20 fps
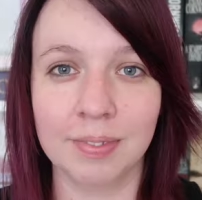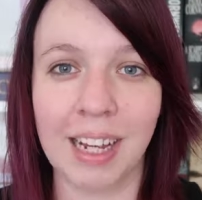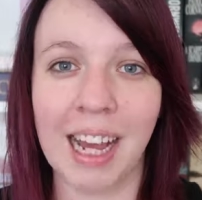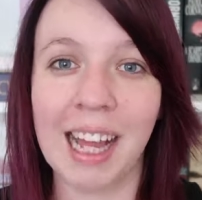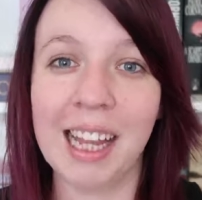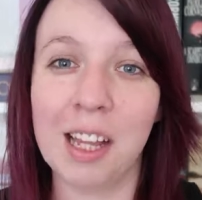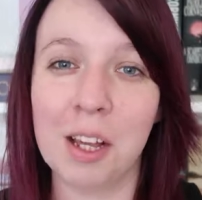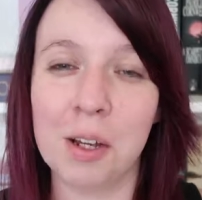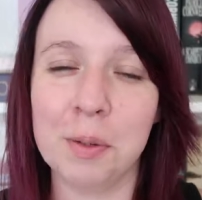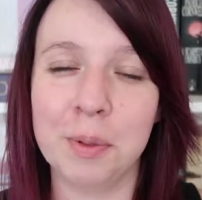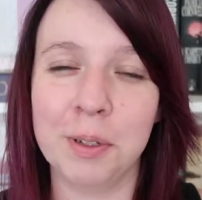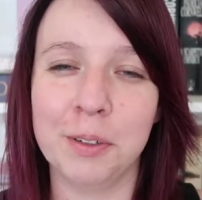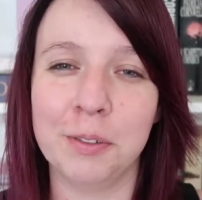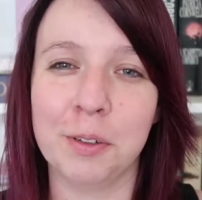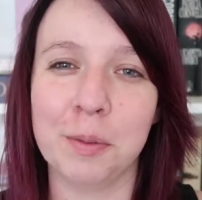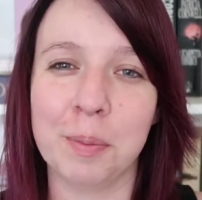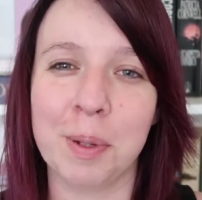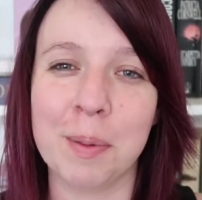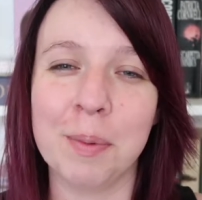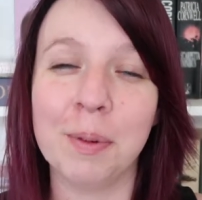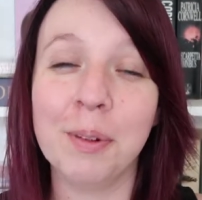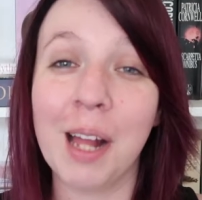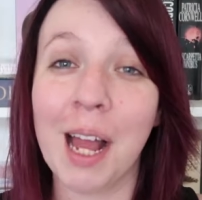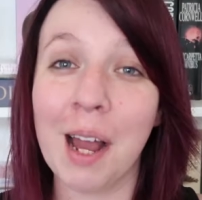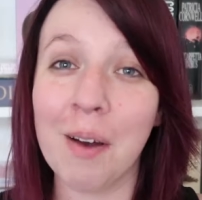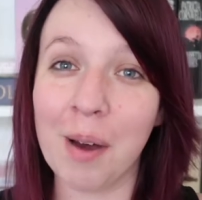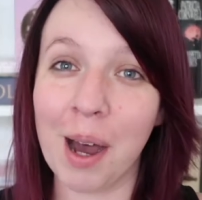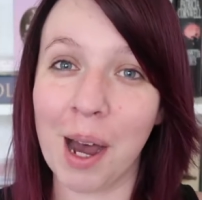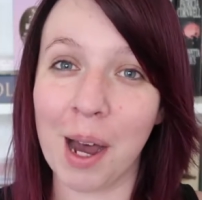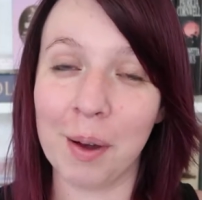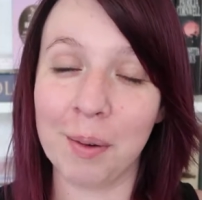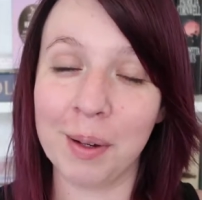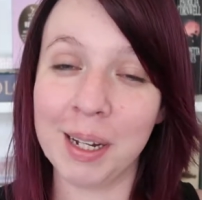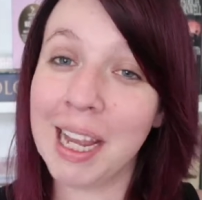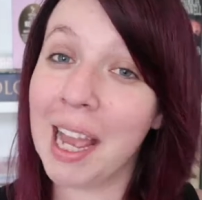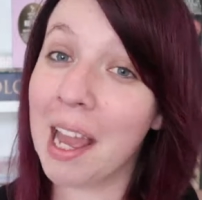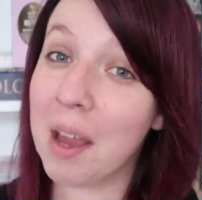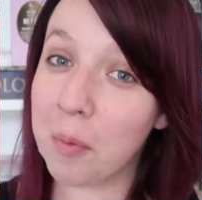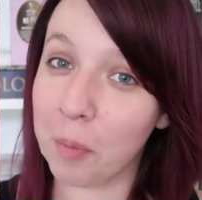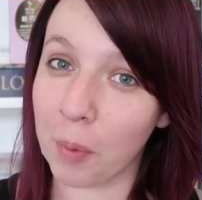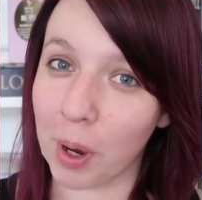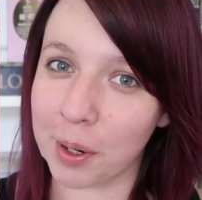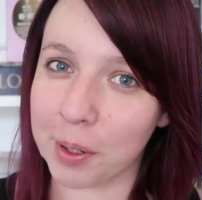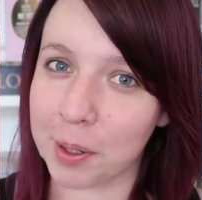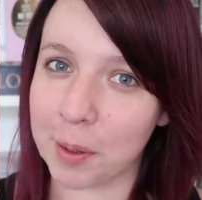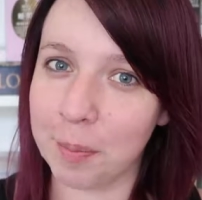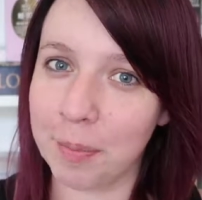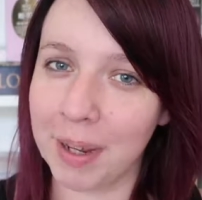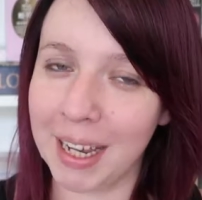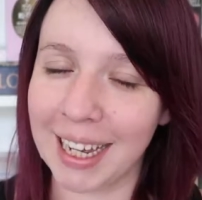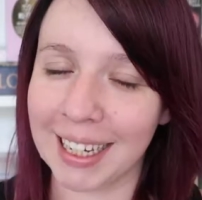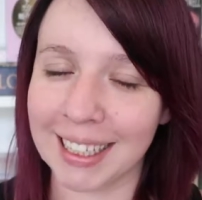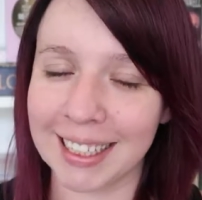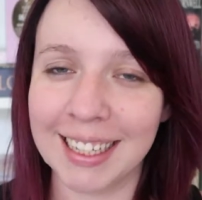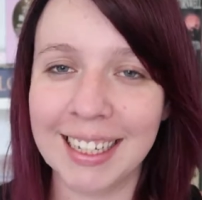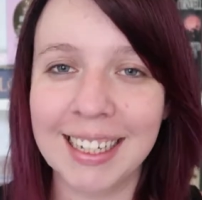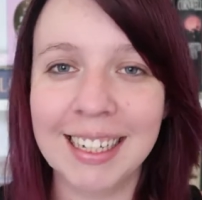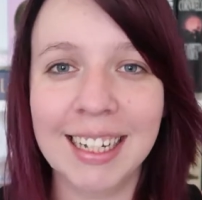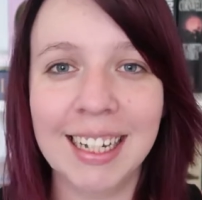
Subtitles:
Hello beautiful people, how are we and welcome back.